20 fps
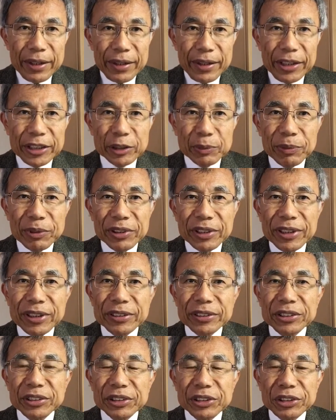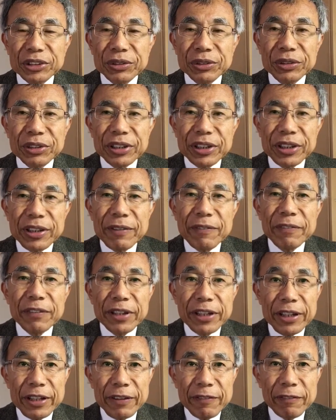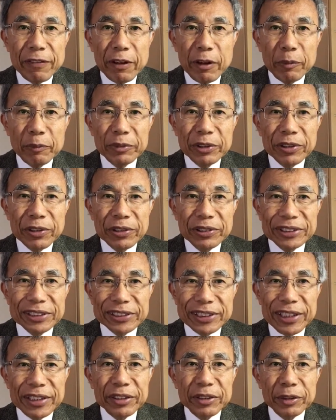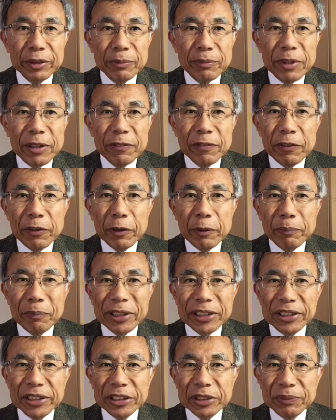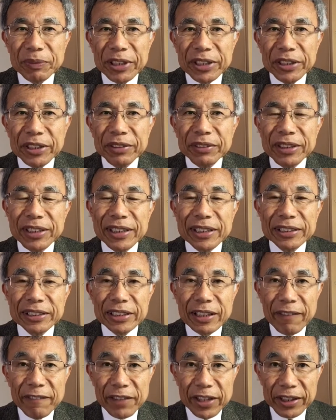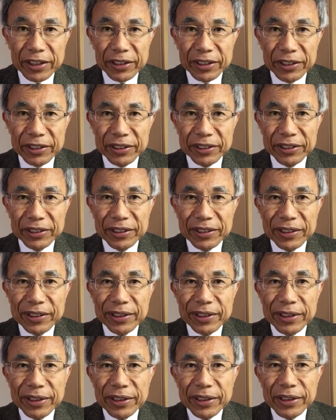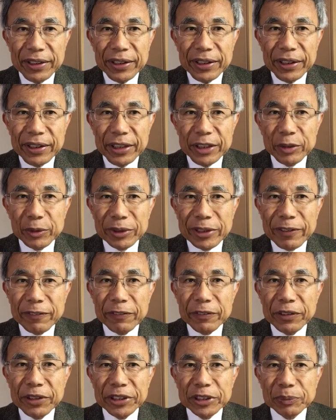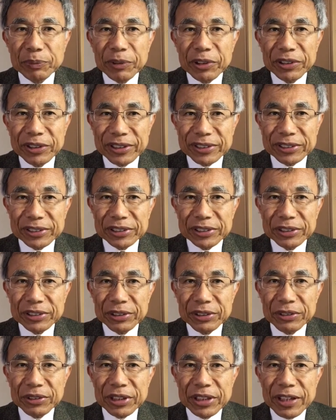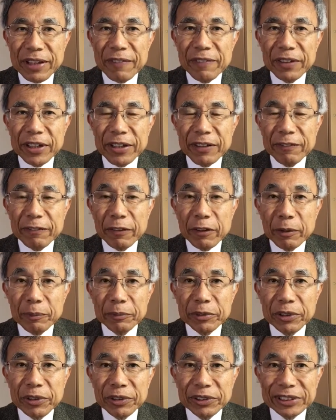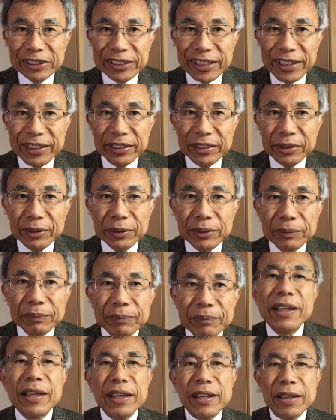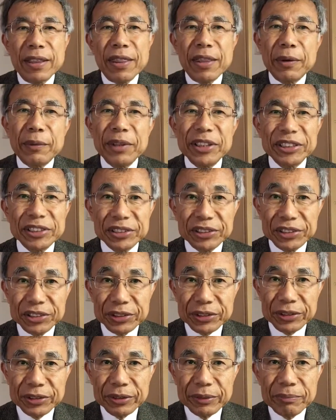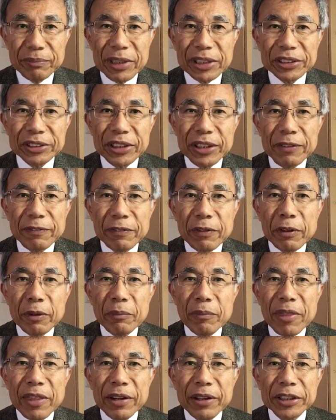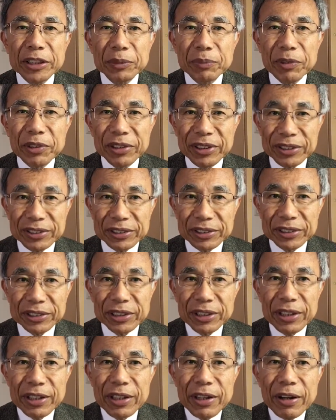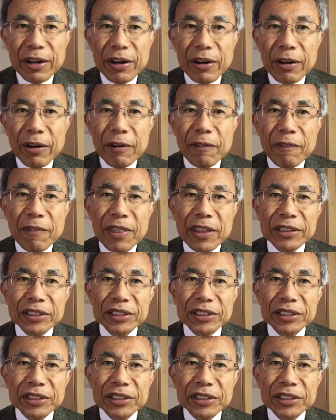Respondents should give informed consent before participating in a survey. In order for respondents to give informed consent, the researcher must inform the respondents of the